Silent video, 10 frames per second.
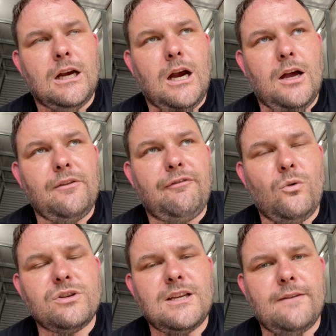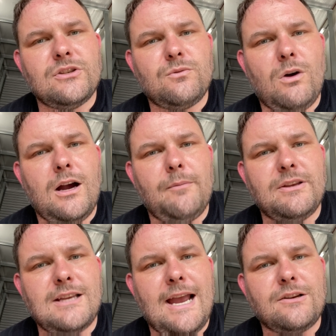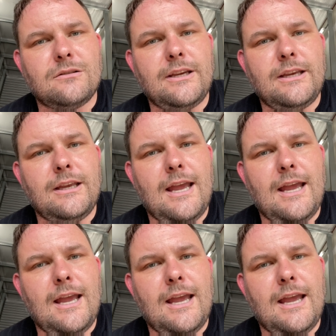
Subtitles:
the 4/7 swap is actually